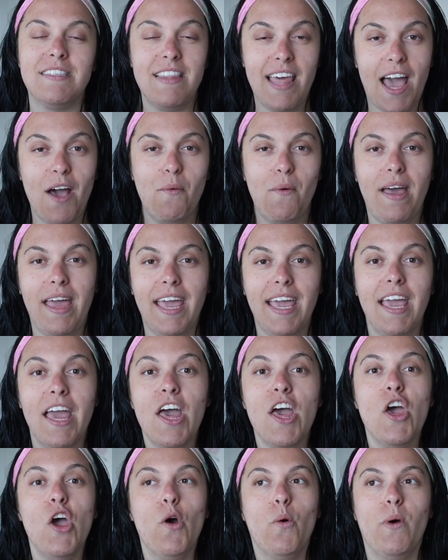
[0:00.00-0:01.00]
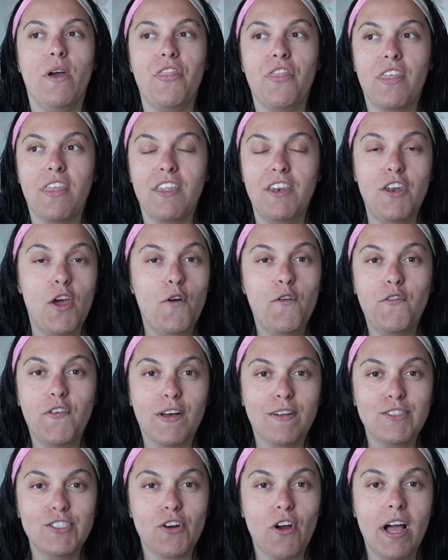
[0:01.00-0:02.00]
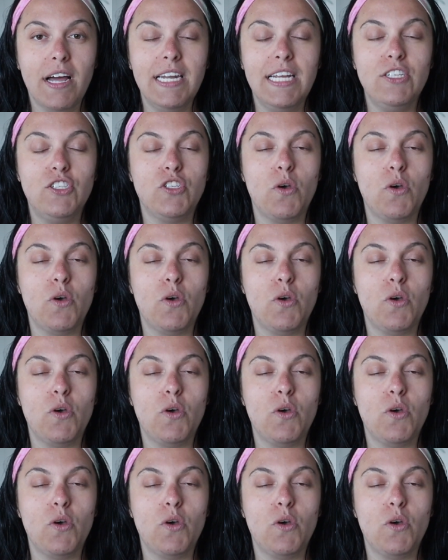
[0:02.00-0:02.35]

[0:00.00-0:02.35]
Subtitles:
that way with no filter on it.